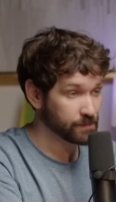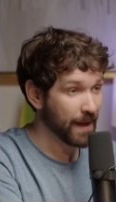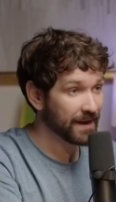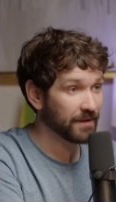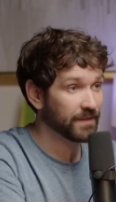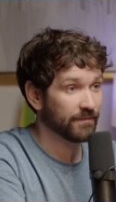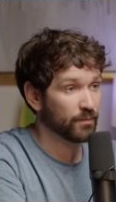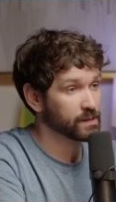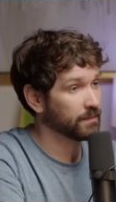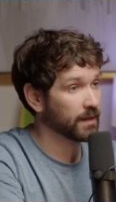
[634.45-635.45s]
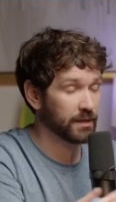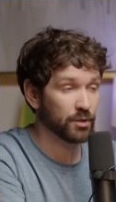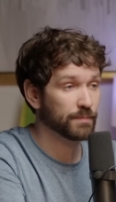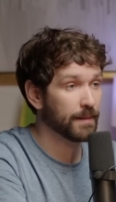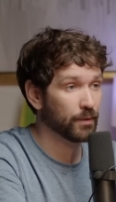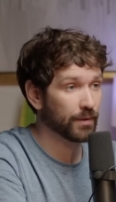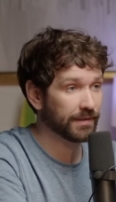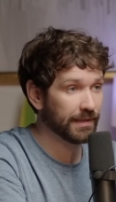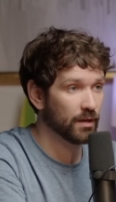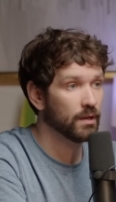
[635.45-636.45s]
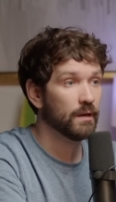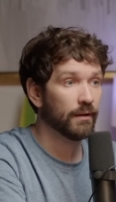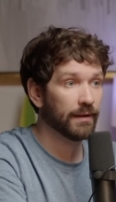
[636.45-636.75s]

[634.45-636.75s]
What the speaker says: bad enough that if it was a huge public ordeal,